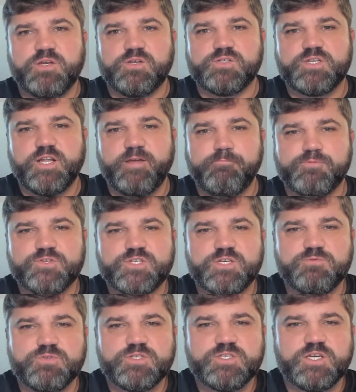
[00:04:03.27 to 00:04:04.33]
because
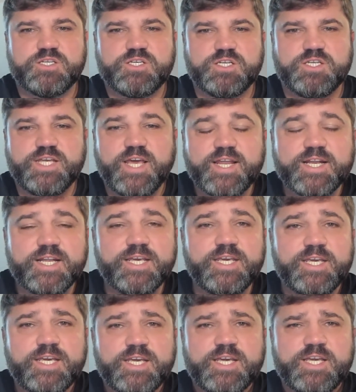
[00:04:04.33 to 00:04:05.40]
leprosy was such a
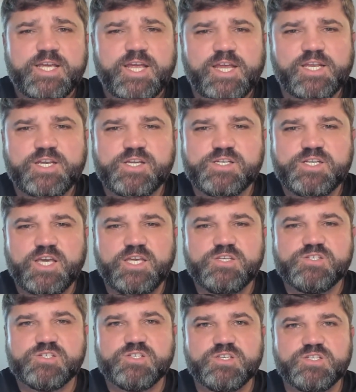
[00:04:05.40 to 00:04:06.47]
deadly and
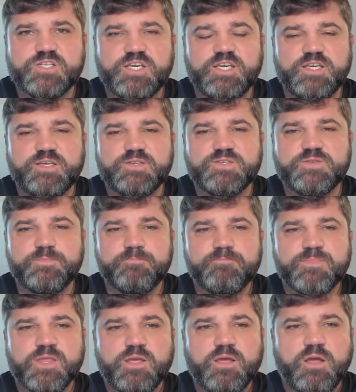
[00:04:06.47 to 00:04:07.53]
contagious disease.
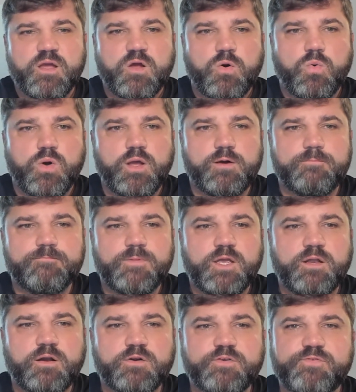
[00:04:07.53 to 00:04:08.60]
Well,
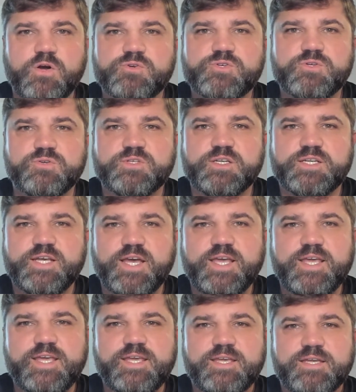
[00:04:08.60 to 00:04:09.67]
in our devotional
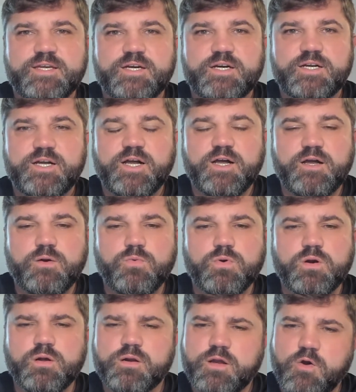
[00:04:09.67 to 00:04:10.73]
today,
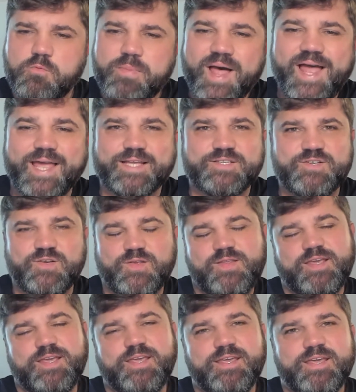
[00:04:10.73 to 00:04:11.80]
we're going to go back to
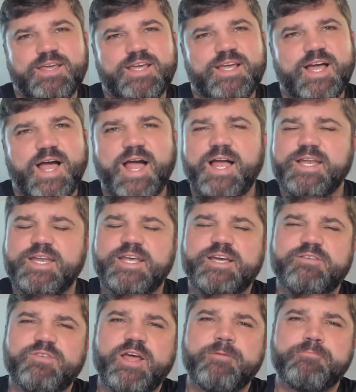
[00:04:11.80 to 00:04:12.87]
the
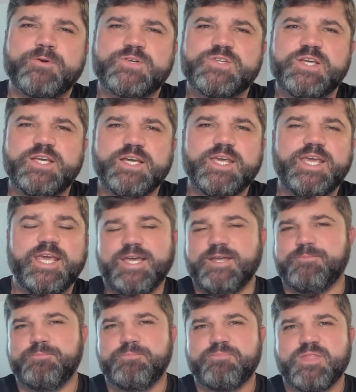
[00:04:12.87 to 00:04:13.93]
idea of leprosy
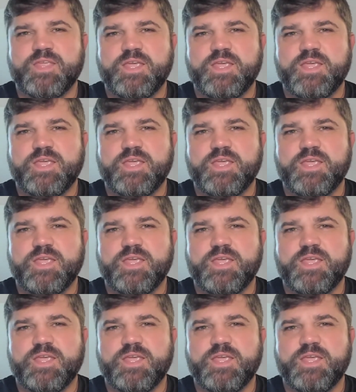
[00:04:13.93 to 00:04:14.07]
again.